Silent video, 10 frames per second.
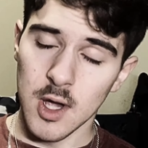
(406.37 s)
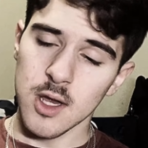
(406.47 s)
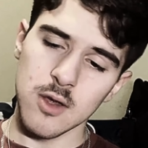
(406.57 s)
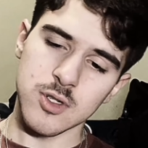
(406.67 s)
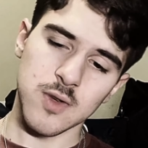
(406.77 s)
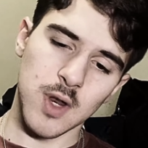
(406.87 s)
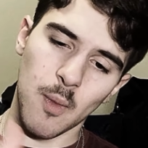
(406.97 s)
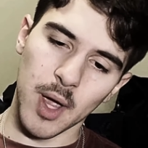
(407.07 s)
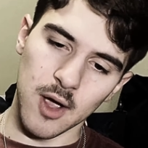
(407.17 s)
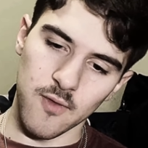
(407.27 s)
Usually when I
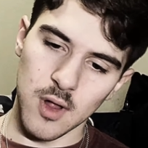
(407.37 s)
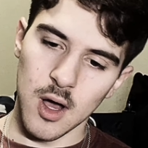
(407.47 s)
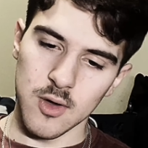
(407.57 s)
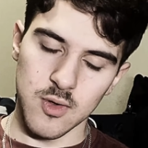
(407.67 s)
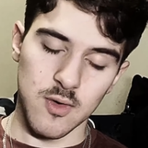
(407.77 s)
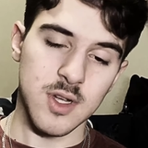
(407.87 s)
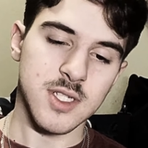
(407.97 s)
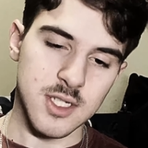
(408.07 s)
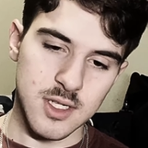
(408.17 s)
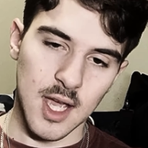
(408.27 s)
make a vlog, there
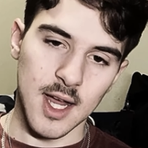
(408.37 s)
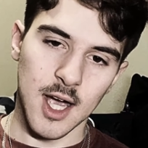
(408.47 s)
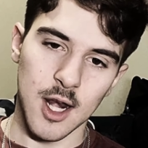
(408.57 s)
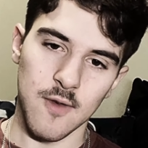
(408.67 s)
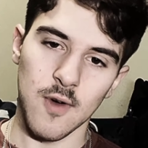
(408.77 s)
is that kind of,